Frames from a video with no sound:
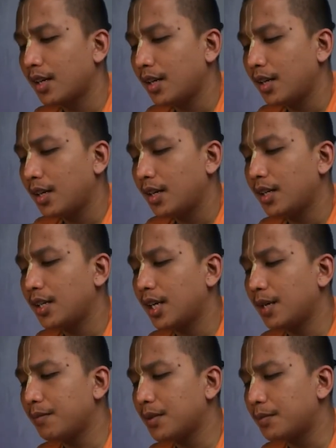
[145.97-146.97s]
He
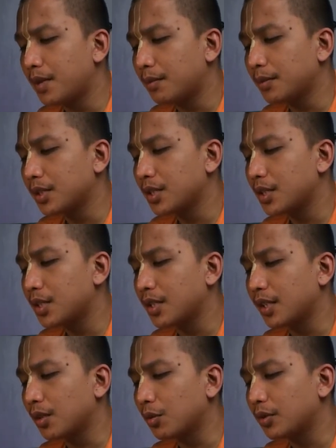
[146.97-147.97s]
gave the brahmanas
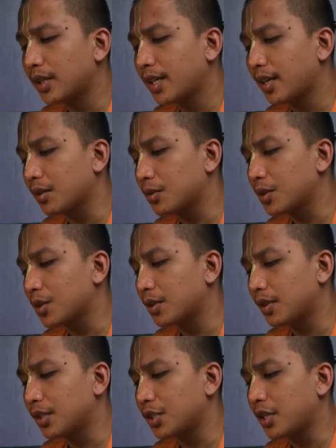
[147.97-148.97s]
not only cows
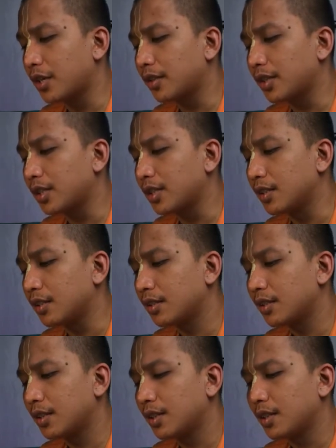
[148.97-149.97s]
in charity,
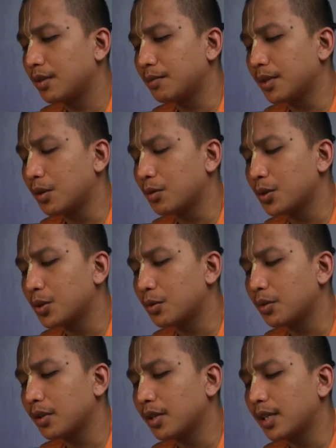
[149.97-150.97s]
but
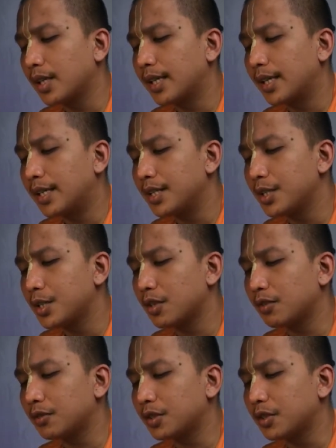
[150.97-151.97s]
also hills
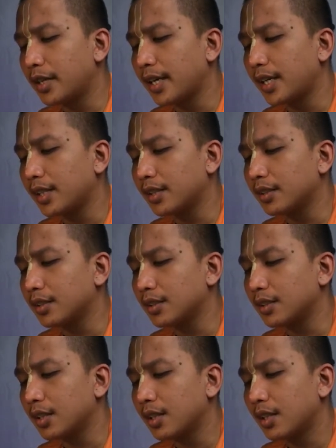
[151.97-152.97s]
of grain
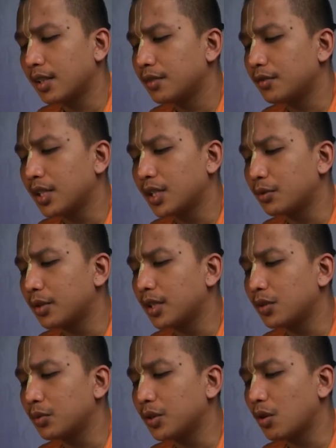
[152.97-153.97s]
decorated
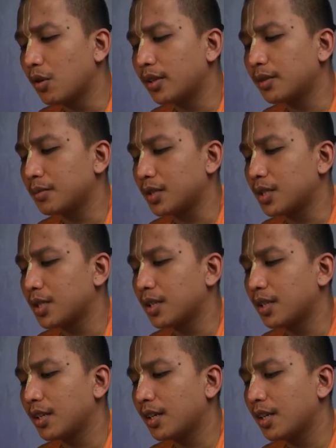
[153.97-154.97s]
with ornaments
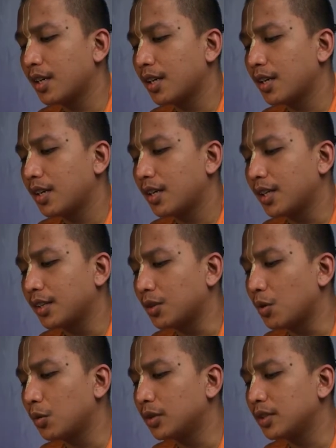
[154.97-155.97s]
and
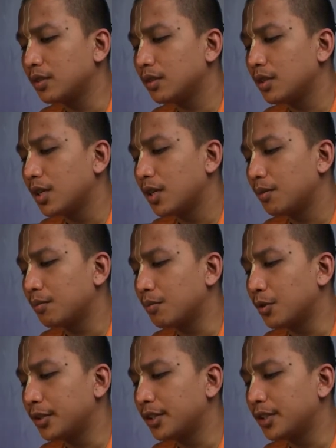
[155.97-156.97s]
golden
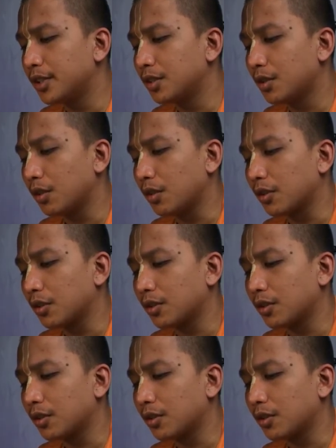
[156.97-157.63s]
bordered cloth.